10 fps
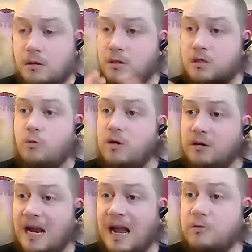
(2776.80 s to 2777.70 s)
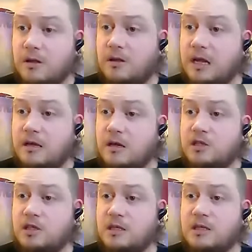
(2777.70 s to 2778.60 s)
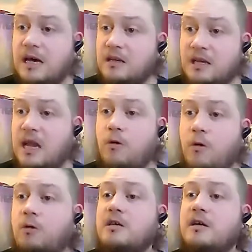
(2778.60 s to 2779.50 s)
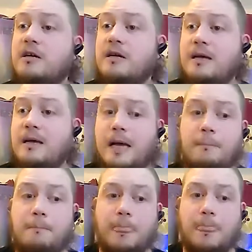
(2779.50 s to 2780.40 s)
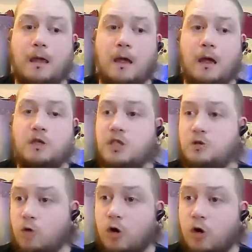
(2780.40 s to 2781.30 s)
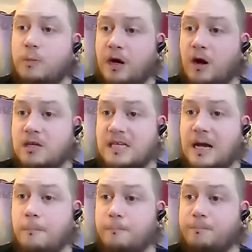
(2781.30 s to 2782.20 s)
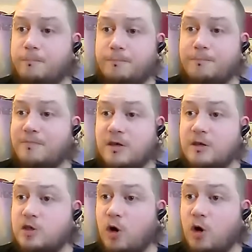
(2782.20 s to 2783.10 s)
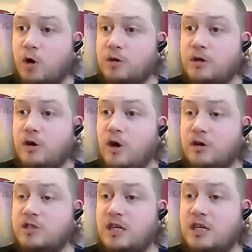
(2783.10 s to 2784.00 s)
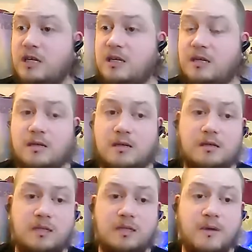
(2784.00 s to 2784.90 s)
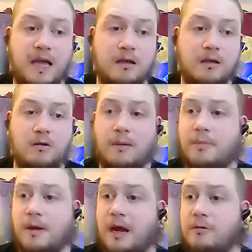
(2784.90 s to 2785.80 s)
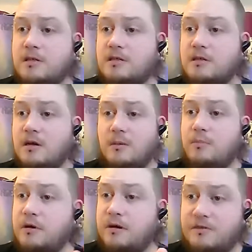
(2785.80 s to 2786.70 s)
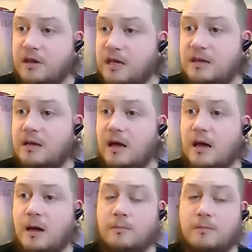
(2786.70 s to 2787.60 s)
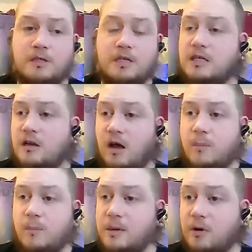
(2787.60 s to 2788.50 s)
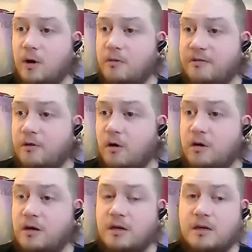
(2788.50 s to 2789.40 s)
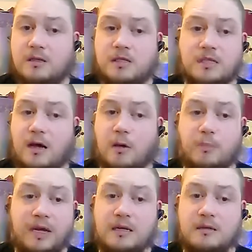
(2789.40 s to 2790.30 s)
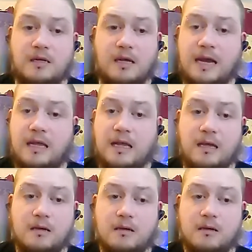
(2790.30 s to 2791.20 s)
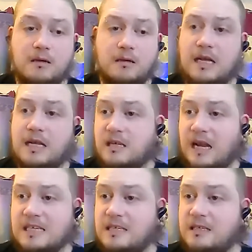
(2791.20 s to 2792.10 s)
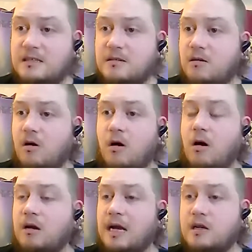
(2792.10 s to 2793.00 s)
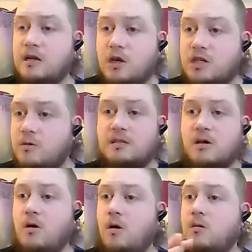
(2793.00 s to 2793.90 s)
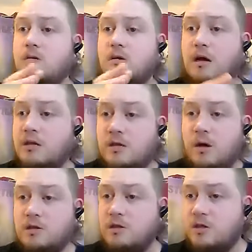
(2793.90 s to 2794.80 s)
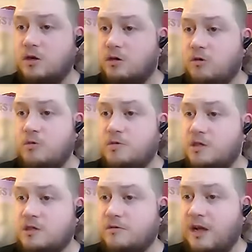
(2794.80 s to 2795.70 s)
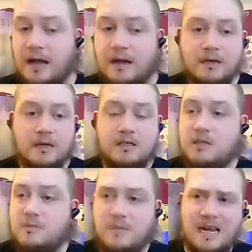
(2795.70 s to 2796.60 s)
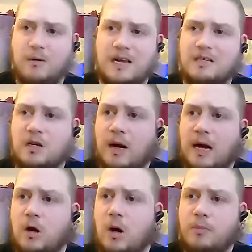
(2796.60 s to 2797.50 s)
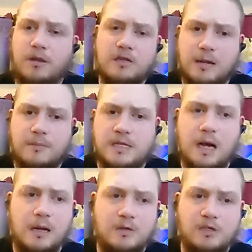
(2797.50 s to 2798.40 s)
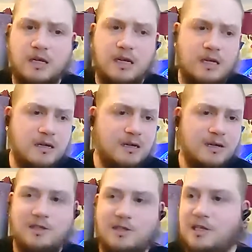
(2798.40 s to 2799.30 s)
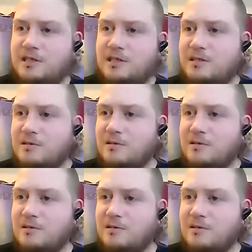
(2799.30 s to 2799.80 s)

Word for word: surreal now to think that she's nearly a year old, um, and she's grown up in lockdown. So you know she she's met her grandparents briefly. Um, she sees a lot of people over the phone. She's not been to any kids' classes or like nurseries or kind of tots and toddler groups and stuff like that. She's missed out on actually quite a lot, but at the same time, she she's